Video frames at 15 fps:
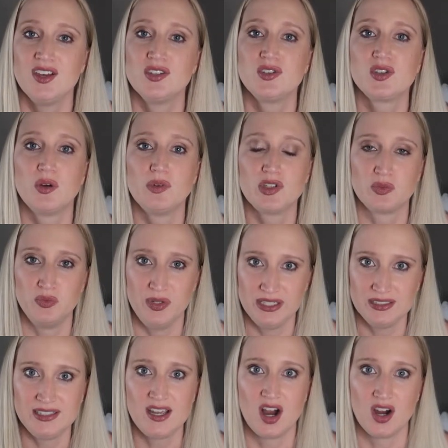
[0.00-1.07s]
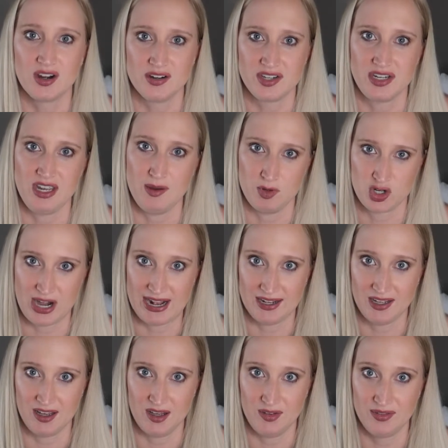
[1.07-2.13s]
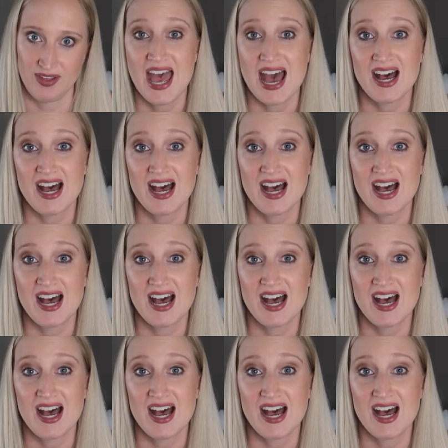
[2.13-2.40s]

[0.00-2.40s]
so it's really hard to keep track of.